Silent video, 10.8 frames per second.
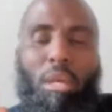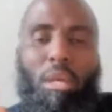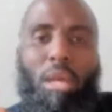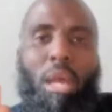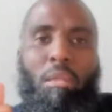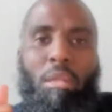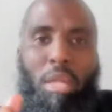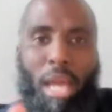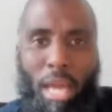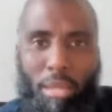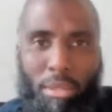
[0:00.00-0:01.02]
And
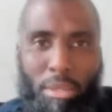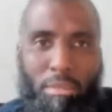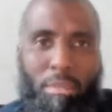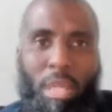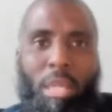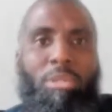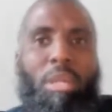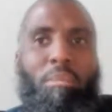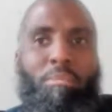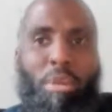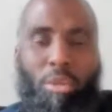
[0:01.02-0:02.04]
that means that a
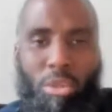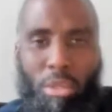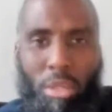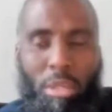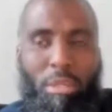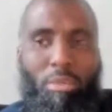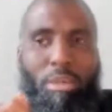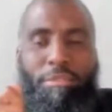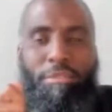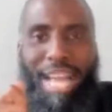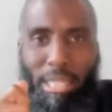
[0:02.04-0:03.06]
person, when
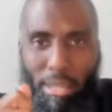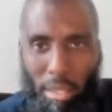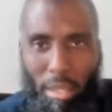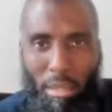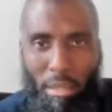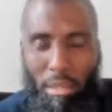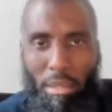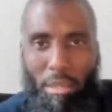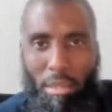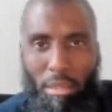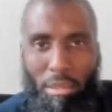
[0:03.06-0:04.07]
fasting,
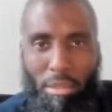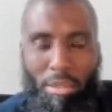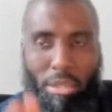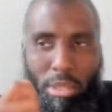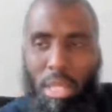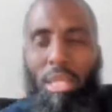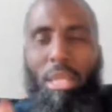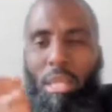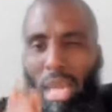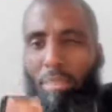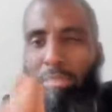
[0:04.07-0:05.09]

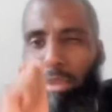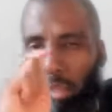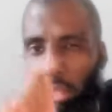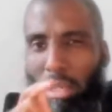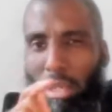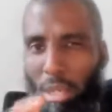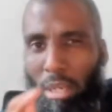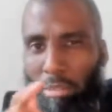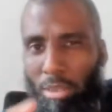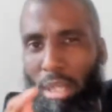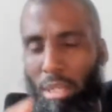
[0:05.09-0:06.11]
seeking that particular
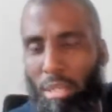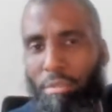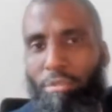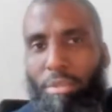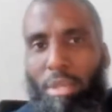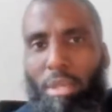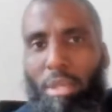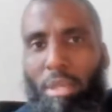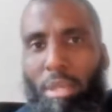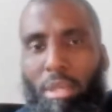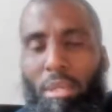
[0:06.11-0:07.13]
objective,
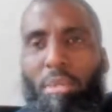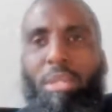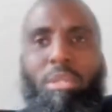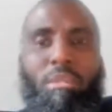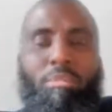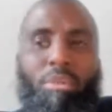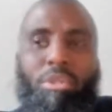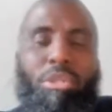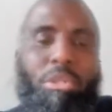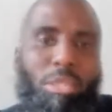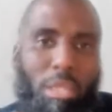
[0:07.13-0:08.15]
means that the
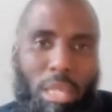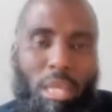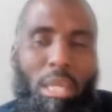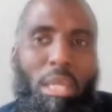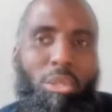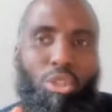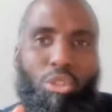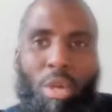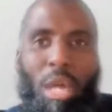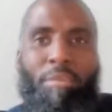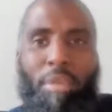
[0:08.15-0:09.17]
person is seeking and
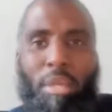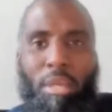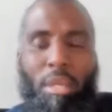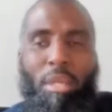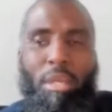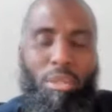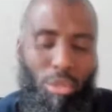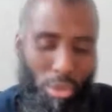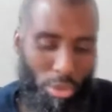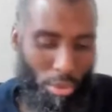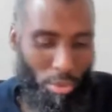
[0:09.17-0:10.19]
striving
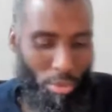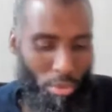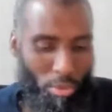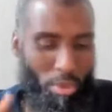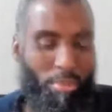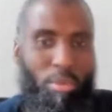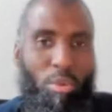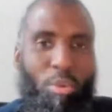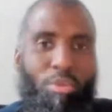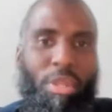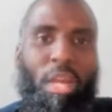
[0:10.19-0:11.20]
to
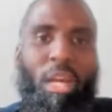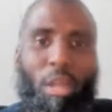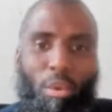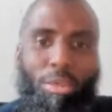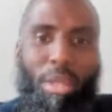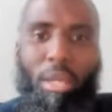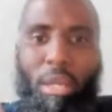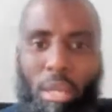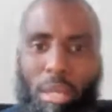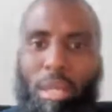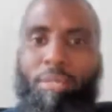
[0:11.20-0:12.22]
remove the clothing
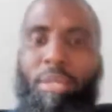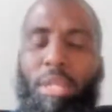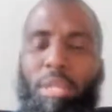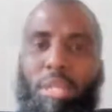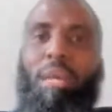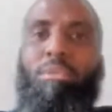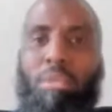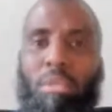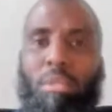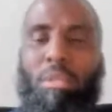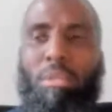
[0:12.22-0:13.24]
of any doubts
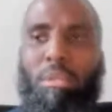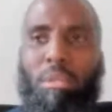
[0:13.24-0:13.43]
and